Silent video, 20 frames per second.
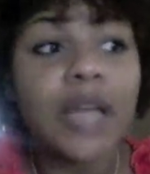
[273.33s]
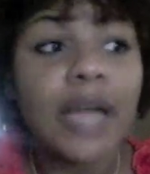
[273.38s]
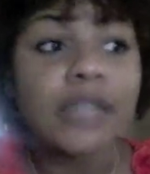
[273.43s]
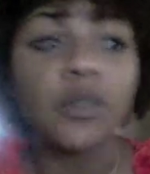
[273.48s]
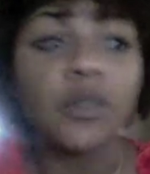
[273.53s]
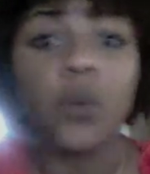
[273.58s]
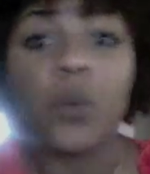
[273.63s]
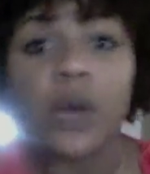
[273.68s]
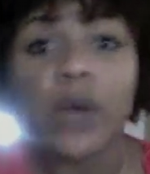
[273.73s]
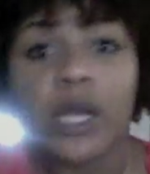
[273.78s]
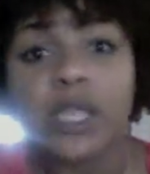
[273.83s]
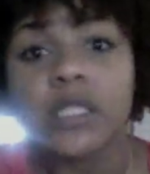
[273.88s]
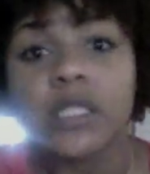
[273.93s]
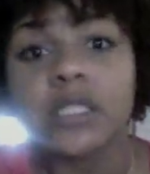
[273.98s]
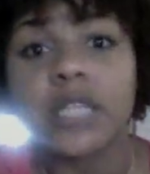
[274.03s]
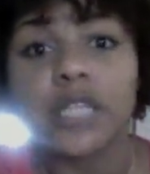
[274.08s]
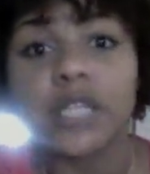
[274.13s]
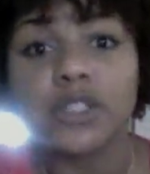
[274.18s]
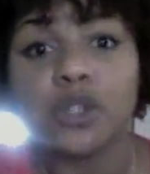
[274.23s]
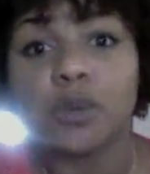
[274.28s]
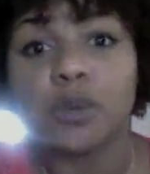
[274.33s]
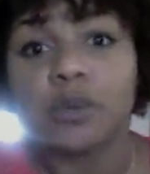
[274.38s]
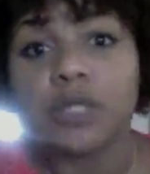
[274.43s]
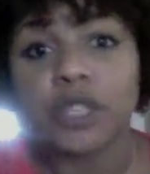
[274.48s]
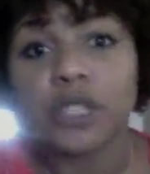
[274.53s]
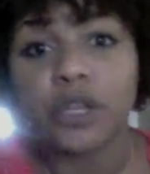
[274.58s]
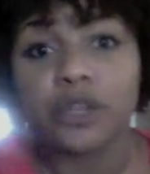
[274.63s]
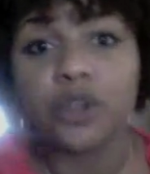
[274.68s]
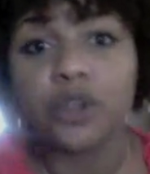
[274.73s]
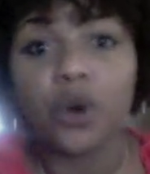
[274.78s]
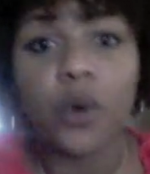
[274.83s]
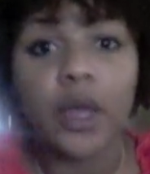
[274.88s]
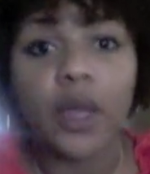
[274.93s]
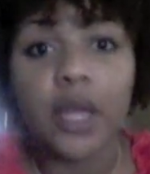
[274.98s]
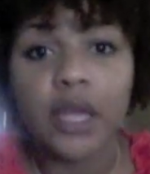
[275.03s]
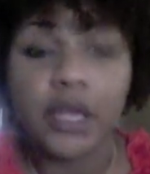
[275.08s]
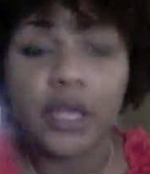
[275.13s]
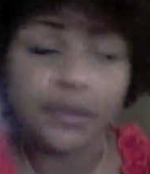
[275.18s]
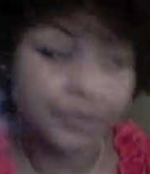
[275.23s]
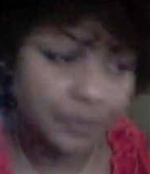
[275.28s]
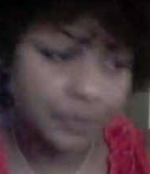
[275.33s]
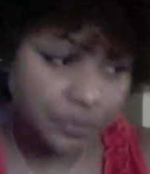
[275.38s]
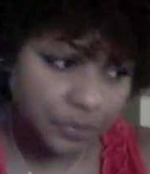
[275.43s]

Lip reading: like the wins that Joe Paterno and